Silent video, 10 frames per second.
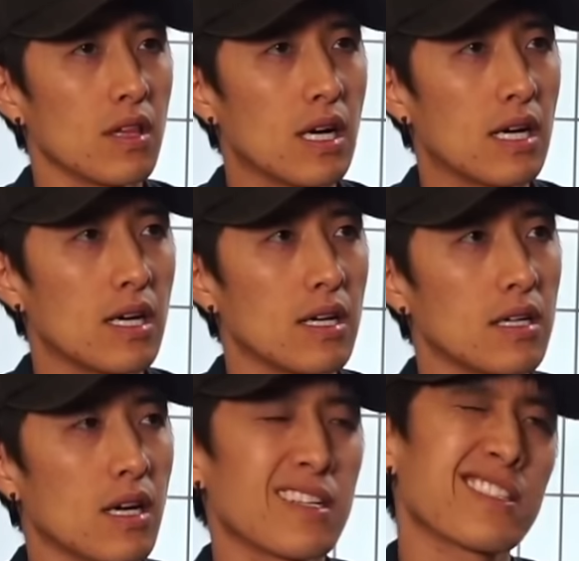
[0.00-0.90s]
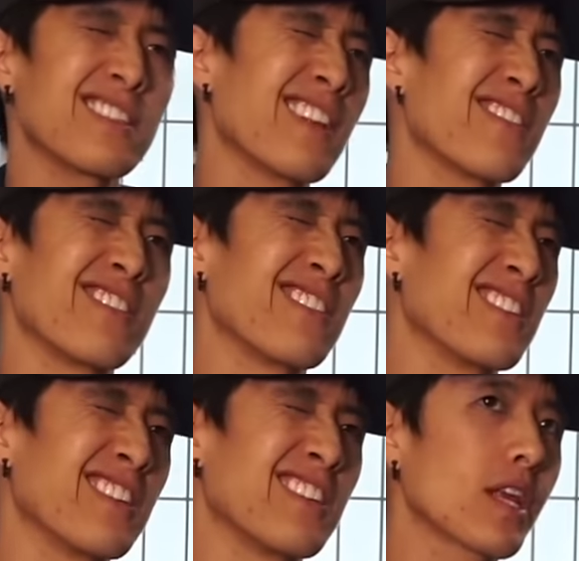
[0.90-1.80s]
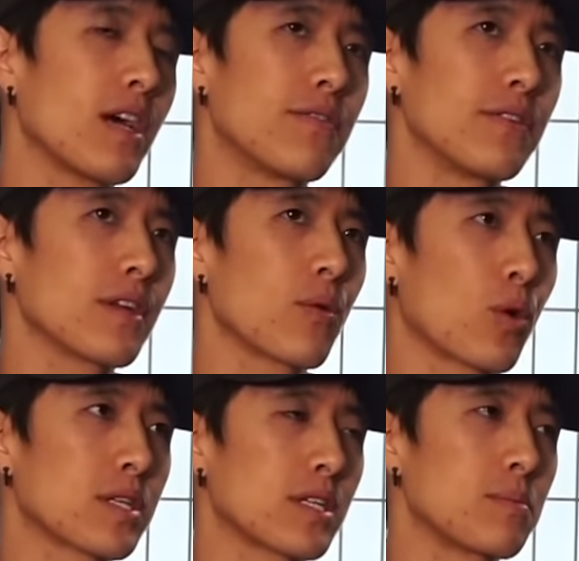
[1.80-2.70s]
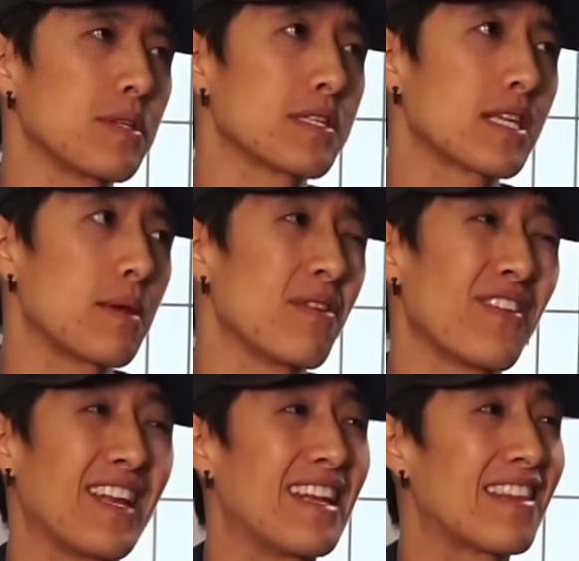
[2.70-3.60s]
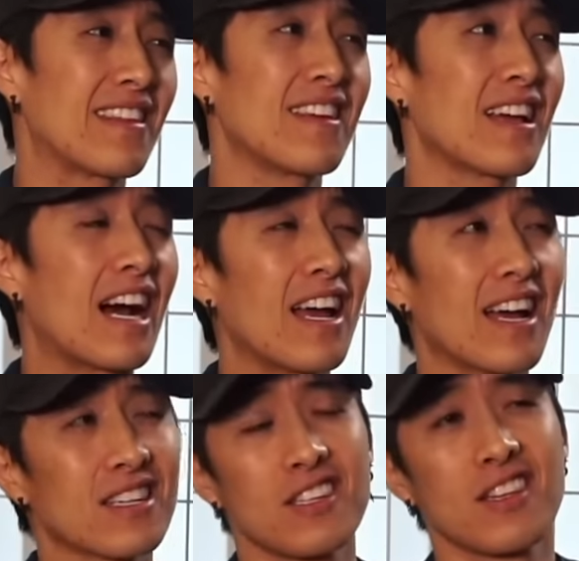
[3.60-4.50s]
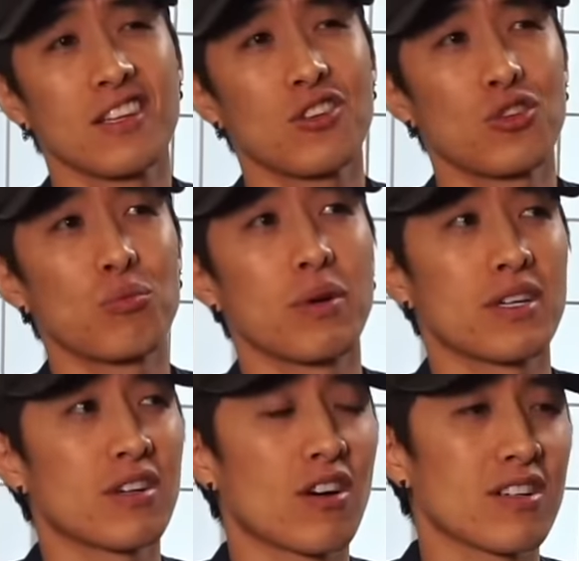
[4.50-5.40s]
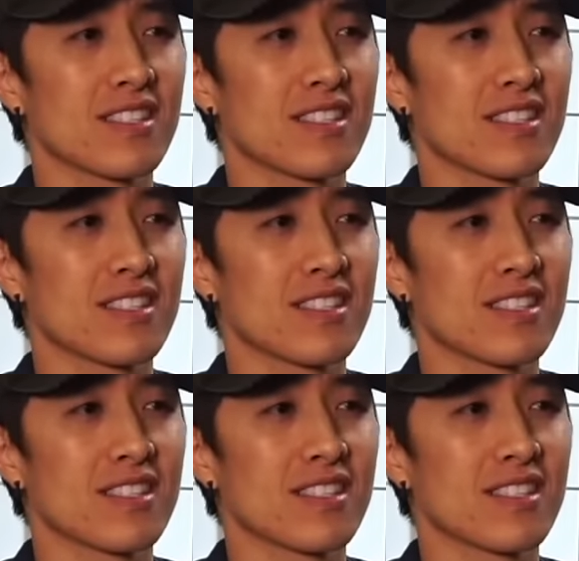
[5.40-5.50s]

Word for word: Uh, honestly, not really. I feel like it works out to be the same. If anything, I actually think you do better in Artist